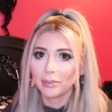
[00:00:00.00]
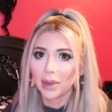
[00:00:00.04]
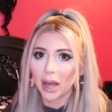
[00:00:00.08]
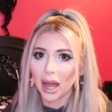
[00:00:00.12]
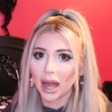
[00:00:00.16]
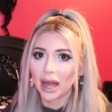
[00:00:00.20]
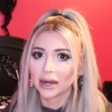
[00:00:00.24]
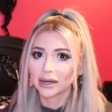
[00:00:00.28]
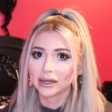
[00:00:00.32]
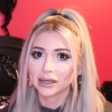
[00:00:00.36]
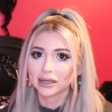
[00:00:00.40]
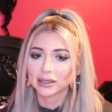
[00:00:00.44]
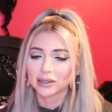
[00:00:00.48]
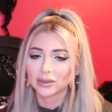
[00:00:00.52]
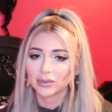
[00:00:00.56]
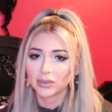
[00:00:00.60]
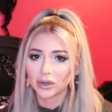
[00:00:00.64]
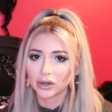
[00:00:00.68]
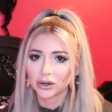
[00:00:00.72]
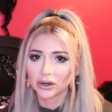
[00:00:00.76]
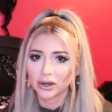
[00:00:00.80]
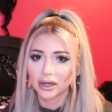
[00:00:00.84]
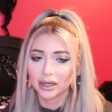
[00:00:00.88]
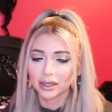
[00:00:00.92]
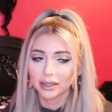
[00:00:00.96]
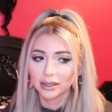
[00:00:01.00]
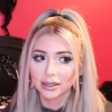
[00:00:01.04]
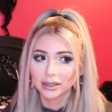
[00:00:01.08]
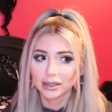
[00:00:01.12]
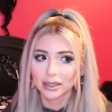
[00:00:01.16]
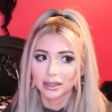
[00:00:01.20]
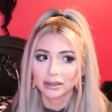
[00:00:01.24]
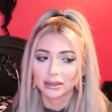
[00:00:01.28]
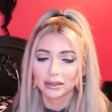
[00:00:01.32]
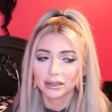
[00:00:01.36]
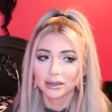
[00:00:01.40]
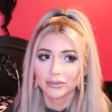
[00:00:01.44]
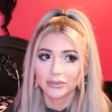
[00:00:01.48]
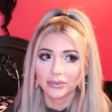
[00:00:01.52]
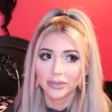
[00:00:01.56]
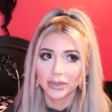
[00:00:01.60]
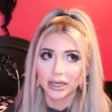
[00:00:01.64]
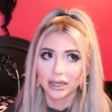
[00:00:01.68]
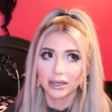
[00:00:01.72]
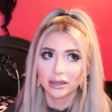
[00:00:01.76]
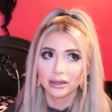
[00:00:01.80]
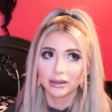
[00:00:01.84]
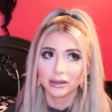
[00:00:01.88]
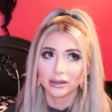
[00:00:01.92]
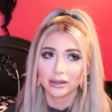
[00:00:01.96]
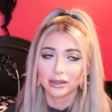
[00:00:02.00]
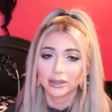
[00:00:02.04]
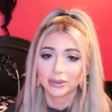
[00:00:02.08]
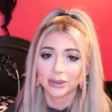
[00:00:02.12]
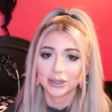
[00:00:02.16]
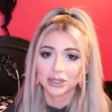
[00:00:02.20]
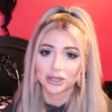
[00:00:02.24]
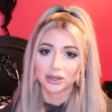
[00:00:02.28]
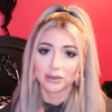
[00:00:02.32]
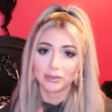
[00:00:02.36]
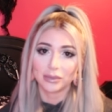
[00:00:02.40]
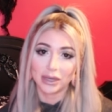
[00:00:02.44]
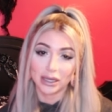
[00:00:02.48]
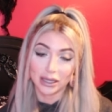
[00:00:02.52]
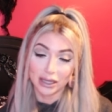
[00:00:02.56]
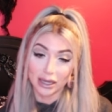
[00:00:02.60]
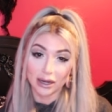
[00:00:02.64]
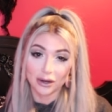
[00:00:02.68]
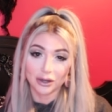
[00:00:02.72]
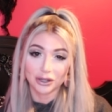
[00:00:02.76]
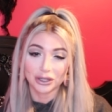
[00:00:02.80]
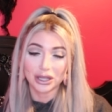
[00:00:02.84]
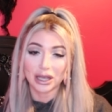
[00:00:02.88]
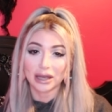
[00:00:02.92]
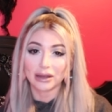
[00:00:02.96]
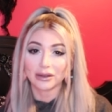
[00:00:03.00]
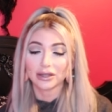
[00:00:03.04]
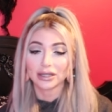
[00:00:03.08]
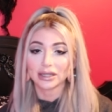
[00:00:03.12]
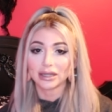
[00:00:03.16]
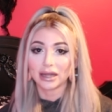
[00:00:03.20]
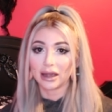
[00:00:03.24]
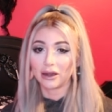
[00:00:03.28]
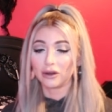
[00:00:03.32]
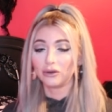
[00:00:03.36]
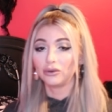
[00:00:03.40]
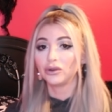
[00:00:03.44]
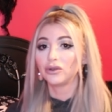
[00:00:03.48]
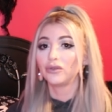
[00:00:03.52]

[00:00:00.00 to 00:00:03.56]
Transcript: bad experience and to me especially being a hairstylist now